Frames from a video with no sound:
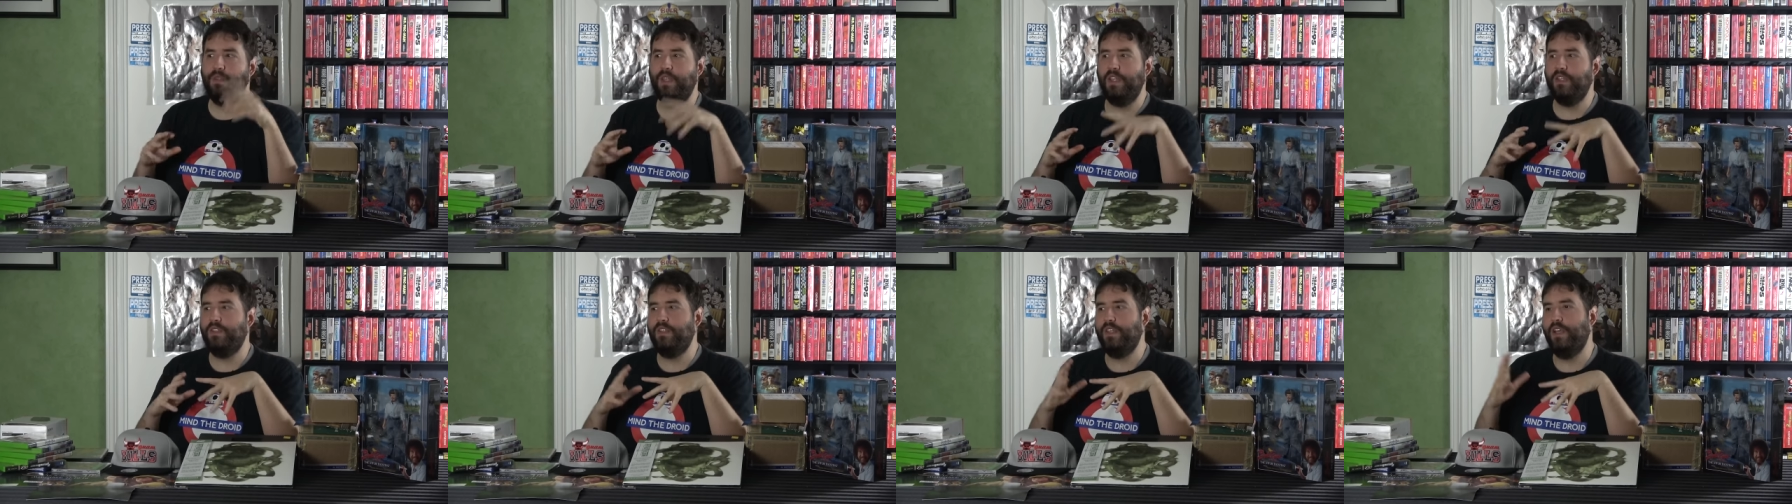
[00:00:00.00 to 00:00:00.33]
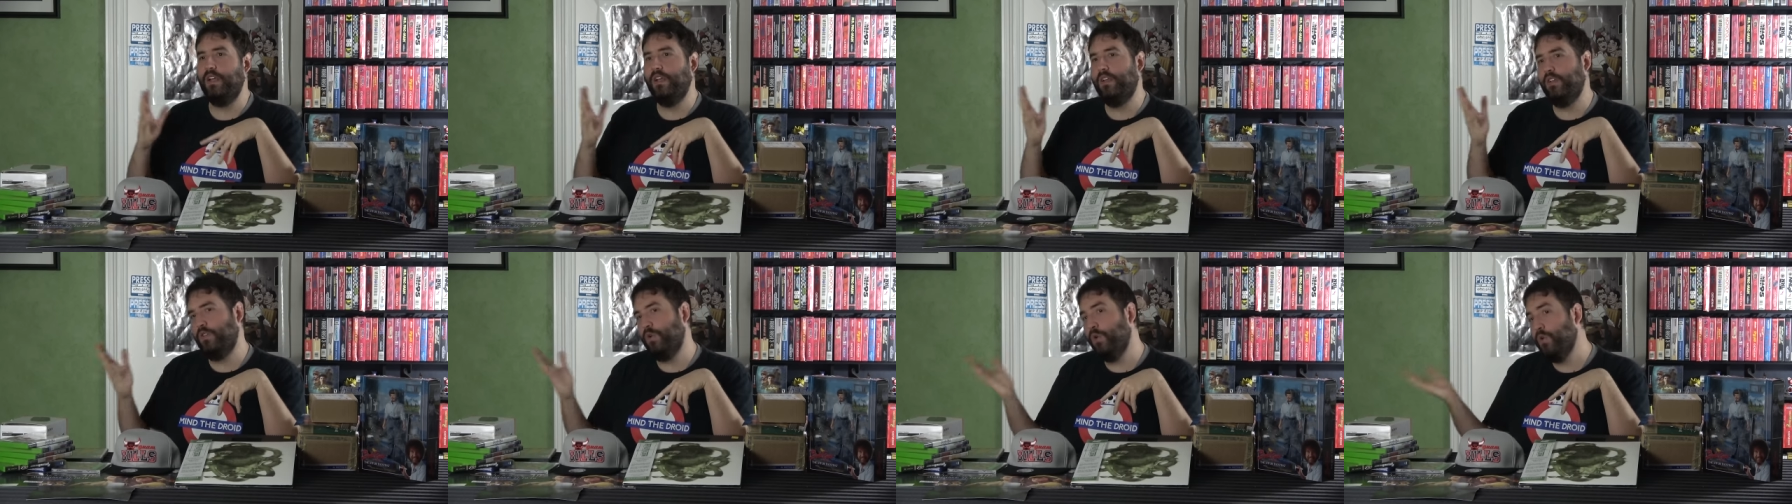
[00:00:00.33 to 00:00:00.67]
They
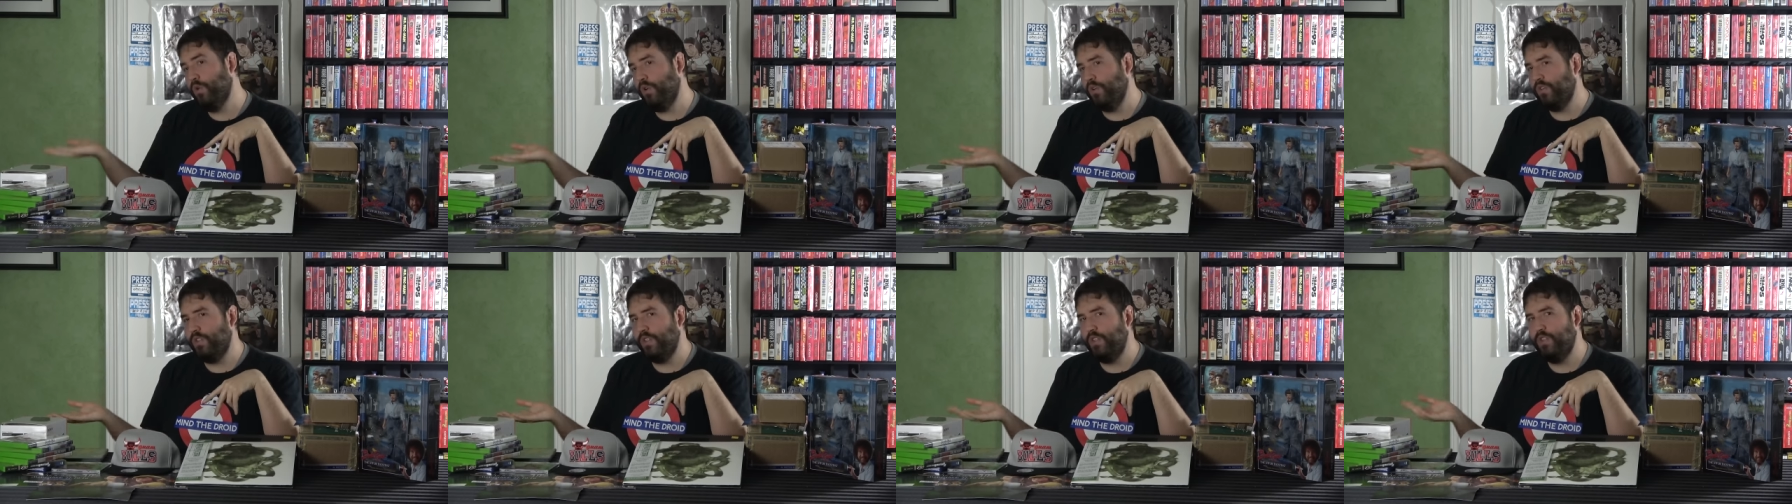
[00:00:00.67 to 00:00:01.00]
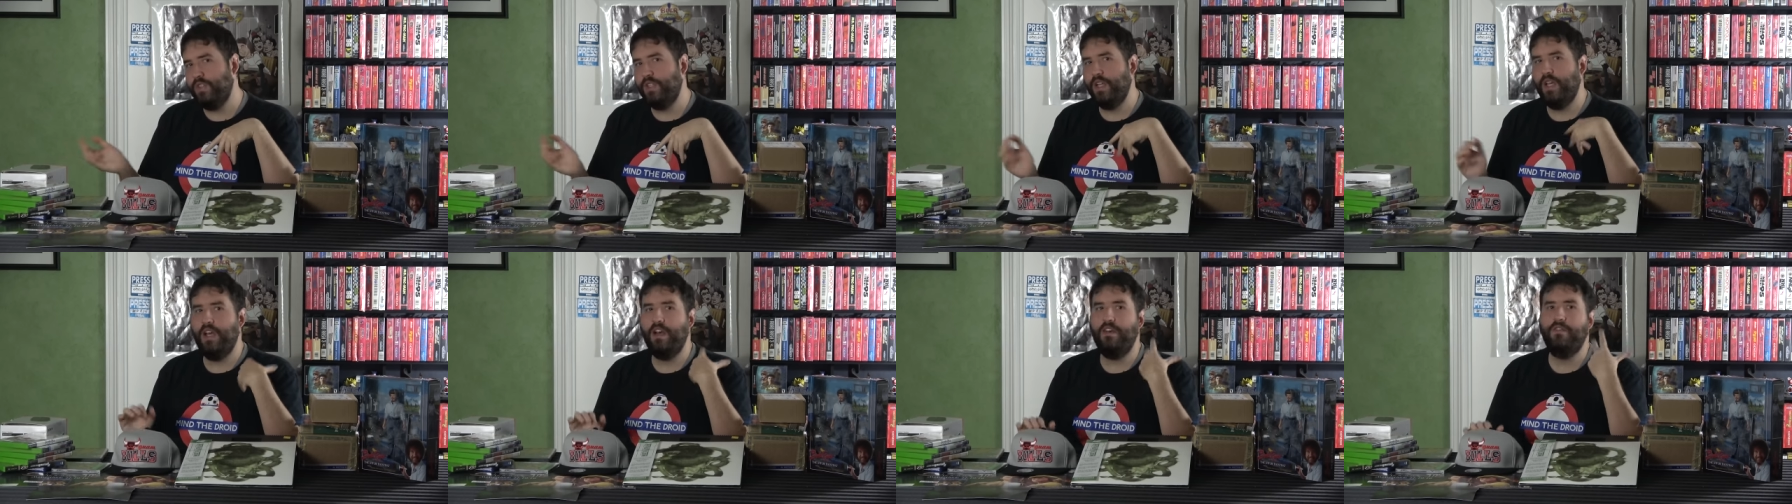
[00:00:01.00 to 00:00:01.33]
sell touristy
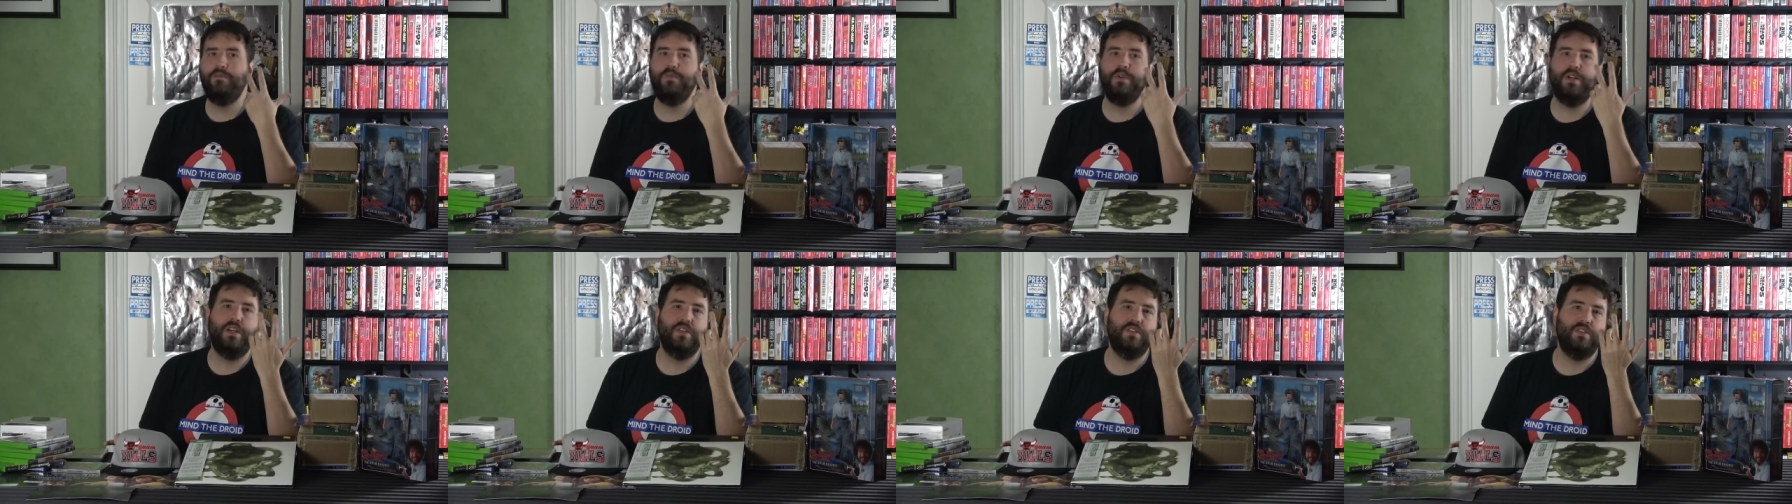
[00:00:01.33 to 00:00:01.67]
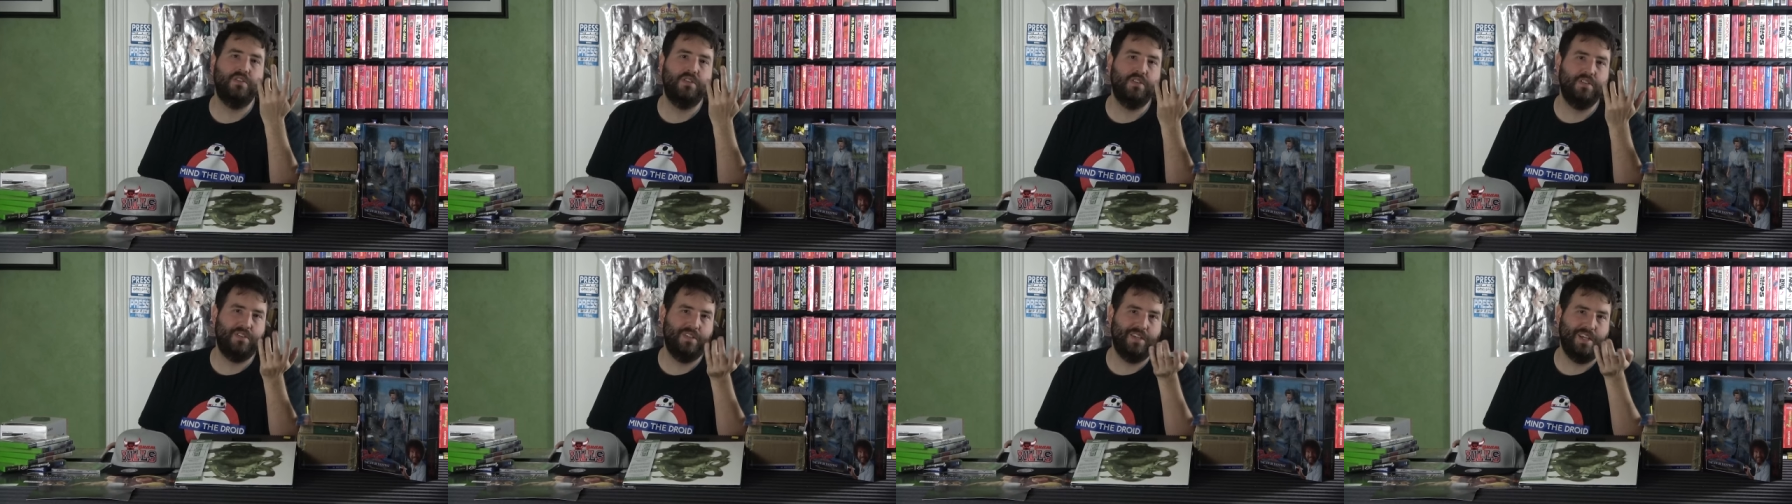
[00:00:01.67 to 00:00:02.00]
stuff, but also
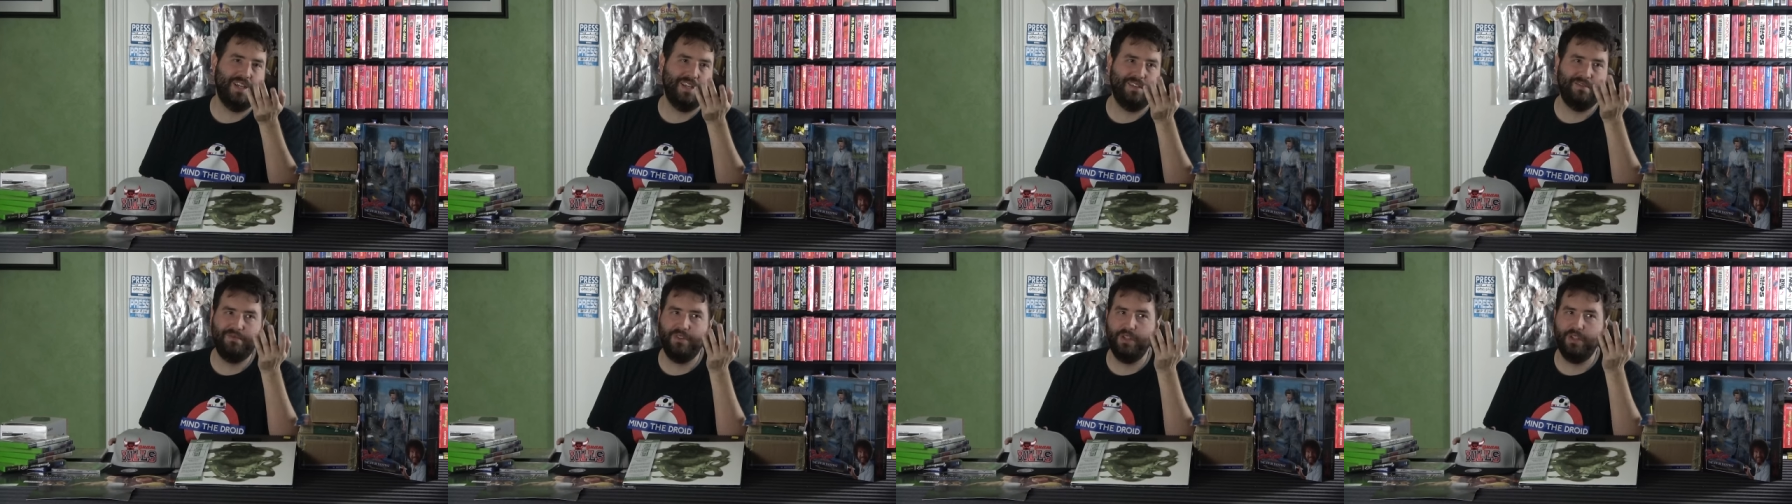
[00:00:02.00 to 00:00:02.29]
just like